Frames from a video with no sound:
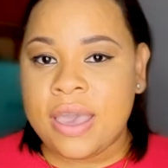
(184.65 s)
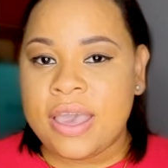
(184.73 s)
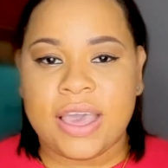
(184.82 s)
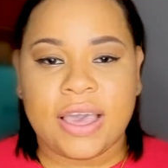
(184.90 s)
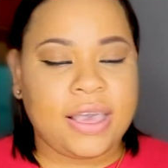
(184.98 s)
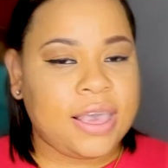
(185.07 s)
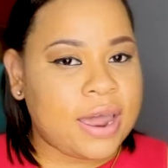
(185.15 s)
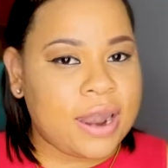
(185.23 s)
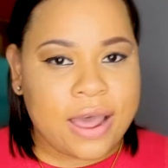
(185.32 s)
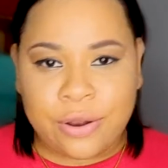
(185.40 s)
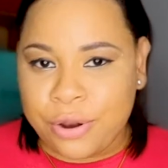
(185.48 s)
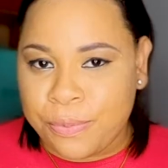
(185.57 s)
You
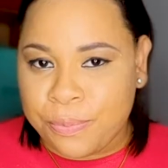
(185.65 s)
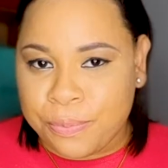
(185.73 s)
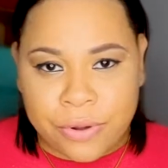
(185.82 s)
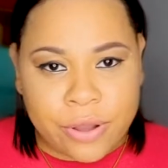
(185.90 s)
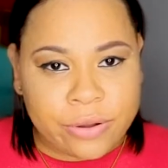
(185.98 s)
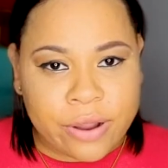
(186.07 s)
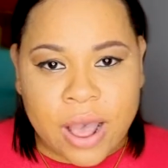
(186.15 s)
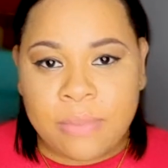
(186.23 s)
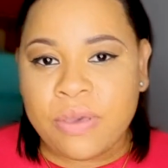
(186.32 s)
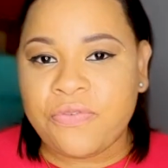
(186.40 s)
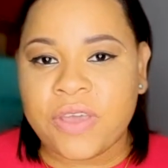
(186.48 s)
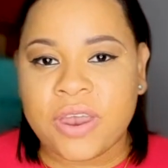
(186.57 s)
cannot do the program
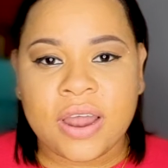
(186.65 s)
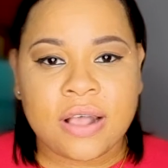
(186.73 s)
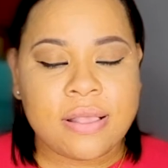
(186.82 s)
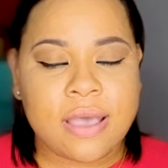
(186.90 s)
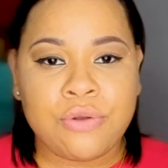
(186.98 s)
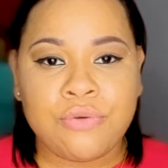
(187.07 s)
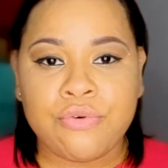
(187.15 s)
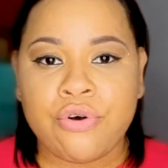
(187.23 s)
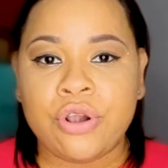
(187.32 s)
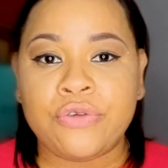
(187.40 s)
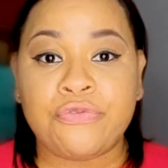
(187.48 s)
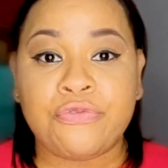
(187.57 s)
if you're not
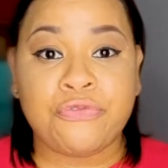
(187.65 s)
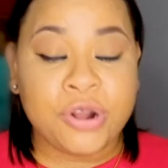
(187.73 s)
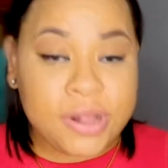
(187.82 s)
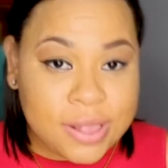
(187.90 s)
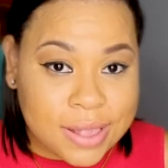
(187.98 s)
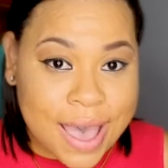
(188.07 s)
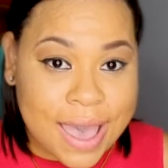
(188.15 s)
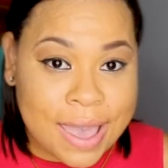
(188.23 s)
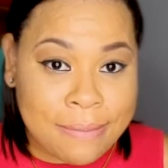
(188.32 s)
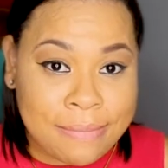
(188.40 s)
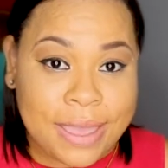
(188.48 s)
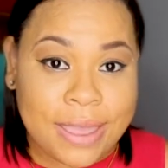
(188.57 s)
enrolled
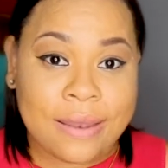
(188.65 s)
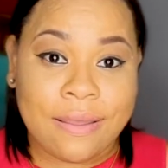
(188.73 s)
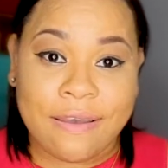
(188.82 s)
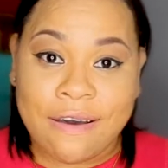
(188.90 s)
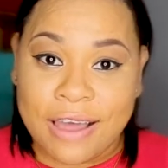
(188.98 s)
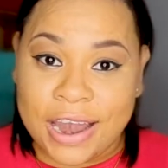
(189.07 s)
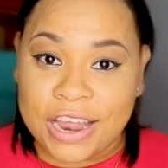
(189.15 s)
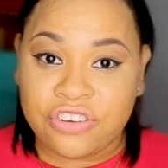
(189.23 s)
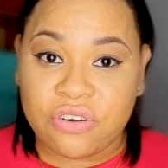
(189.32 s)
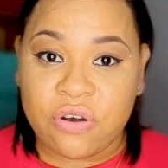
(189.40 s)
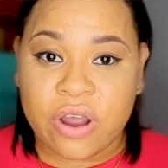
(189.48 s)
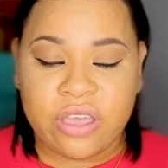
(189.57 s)
full-time in college
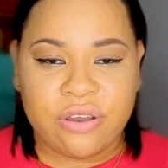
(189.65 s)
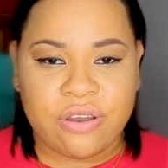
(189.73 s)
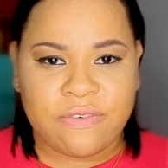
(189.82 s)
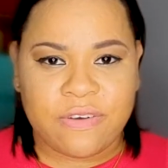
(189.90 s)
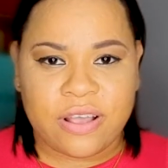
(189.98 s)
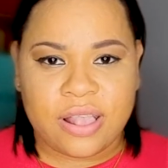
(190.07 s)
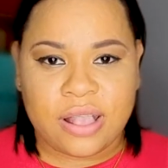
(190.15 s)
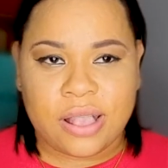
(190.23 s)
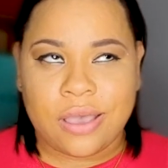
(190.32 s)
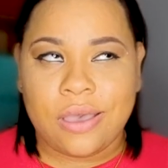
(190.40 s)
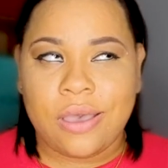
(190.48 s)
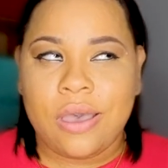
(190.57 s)
or
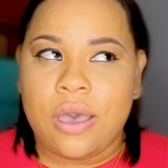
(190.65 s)
university.